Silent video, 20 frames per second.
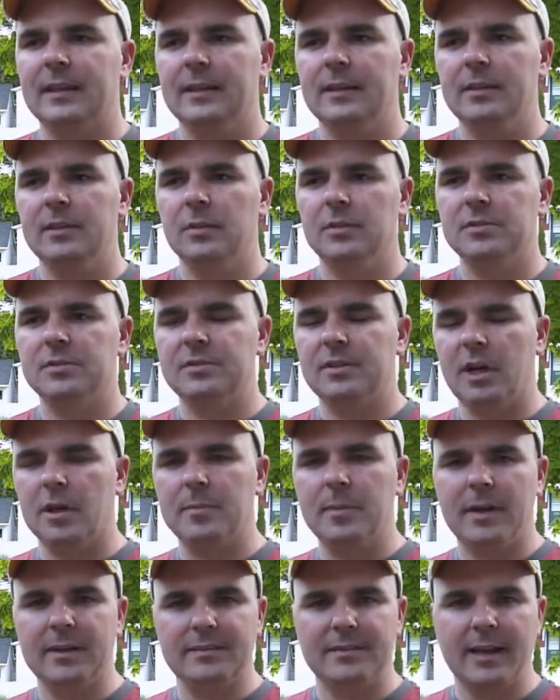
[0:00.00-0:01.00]
you know,
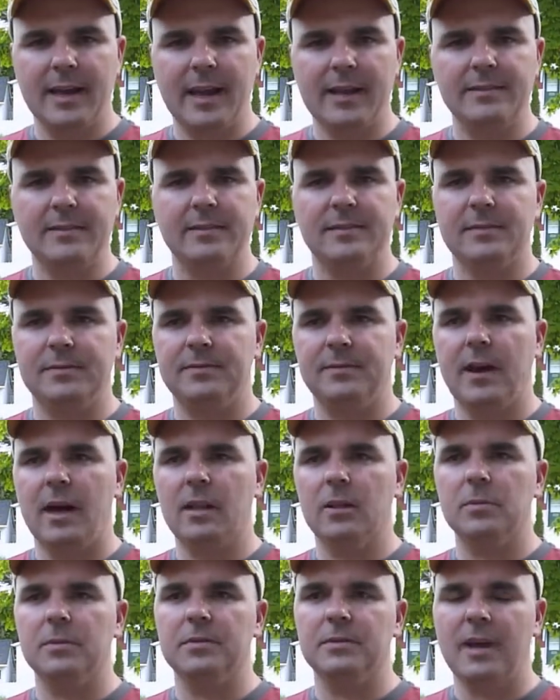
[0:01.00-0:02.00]
Starbucks has its
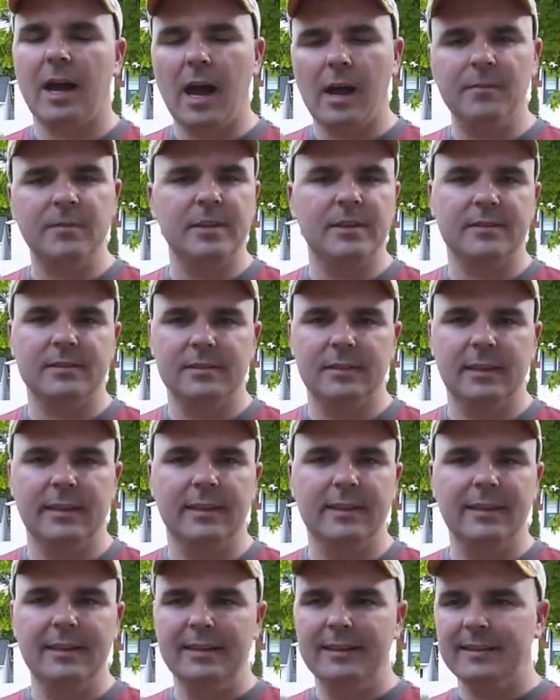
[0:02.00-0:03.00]
followers, obviously.
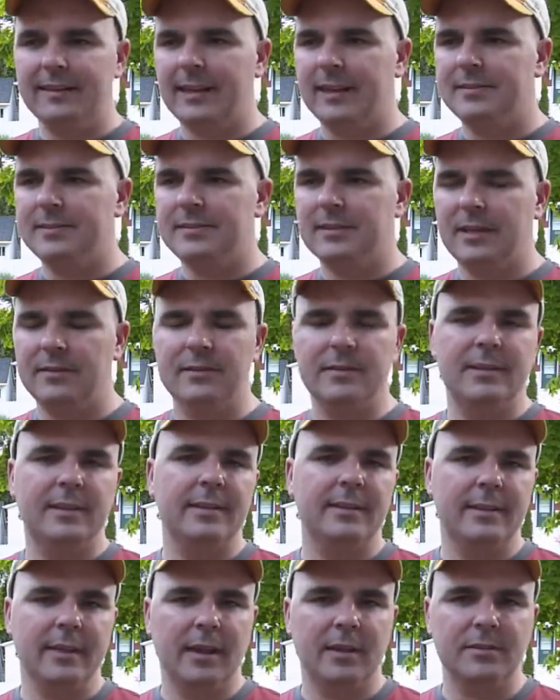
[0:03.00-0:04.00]
They have
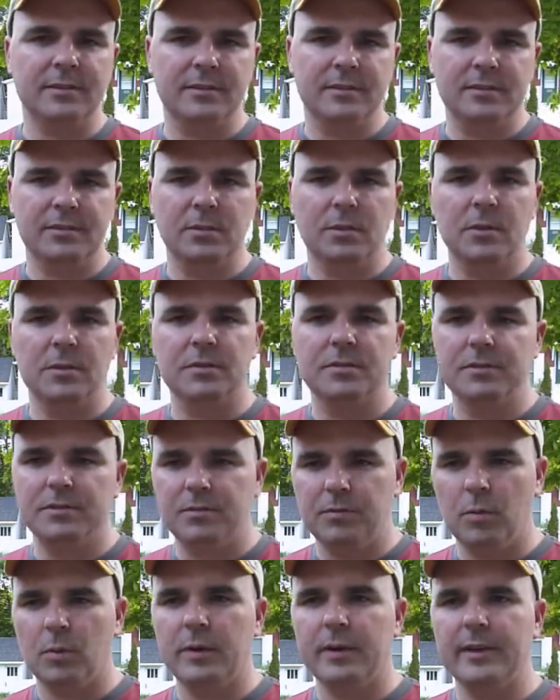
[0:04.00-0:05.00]
17,000 stores in
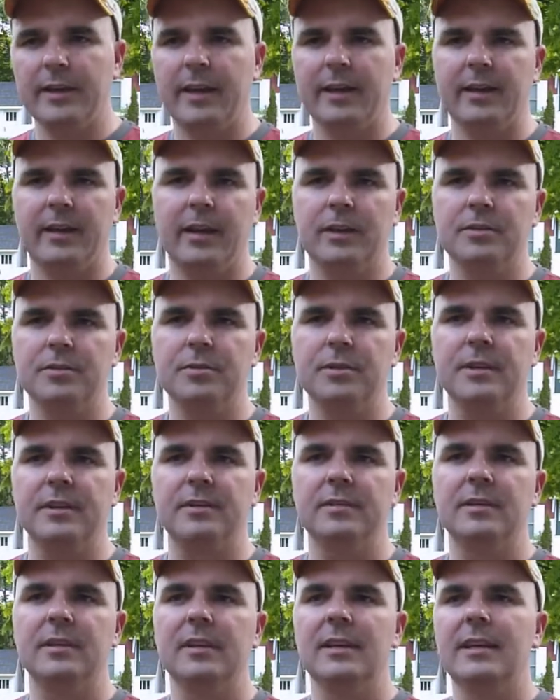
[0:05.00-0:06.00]
49 countries.
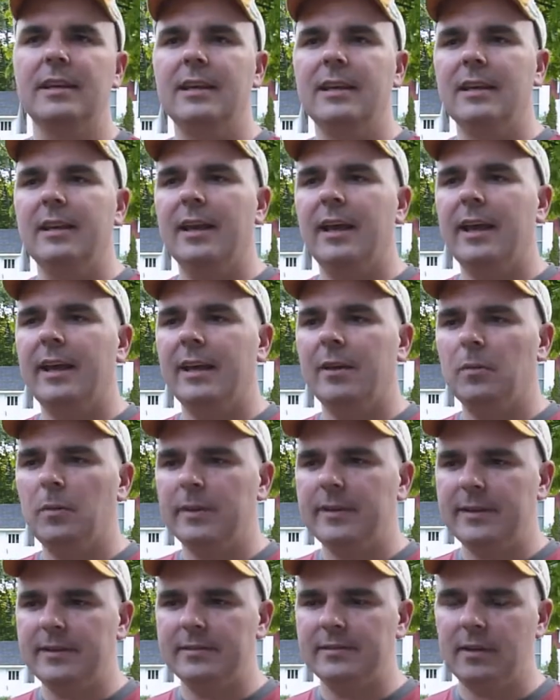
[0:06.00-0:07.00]
And when
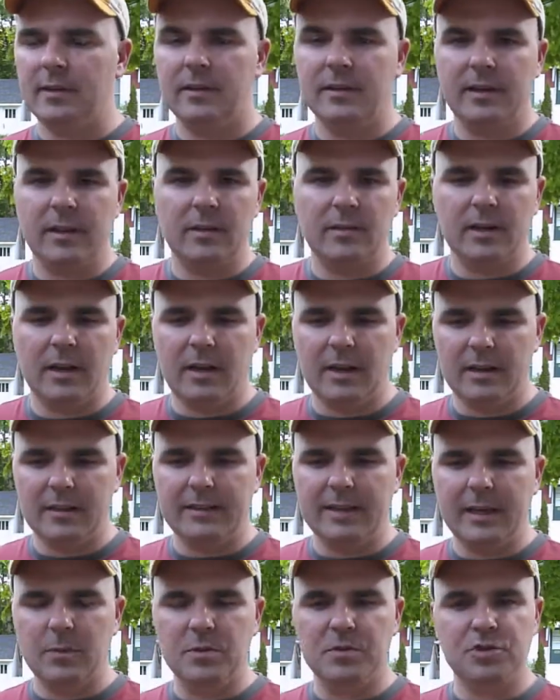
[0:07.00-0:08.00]
they started out,
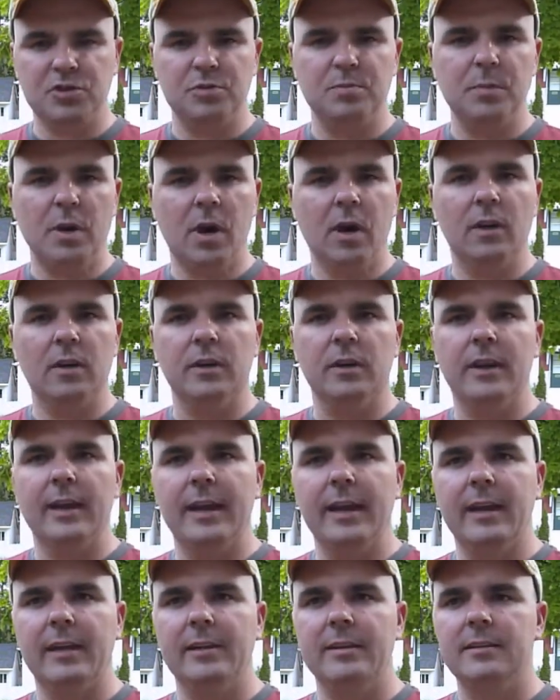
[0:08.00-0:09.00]
they were smaller,
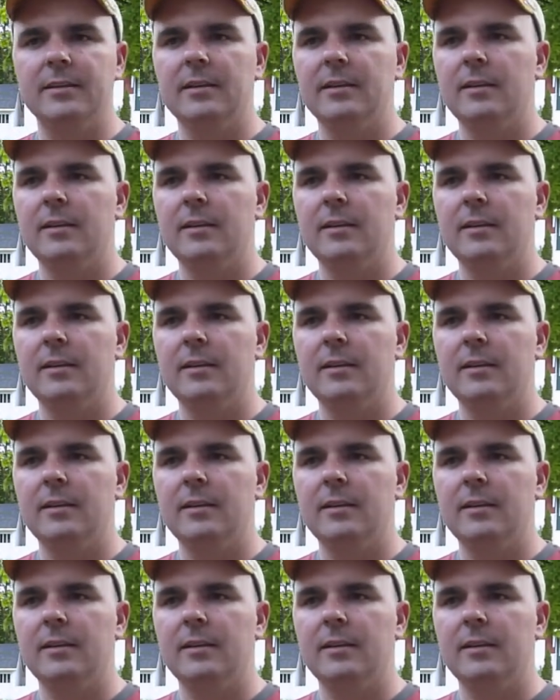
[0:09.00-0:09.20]
and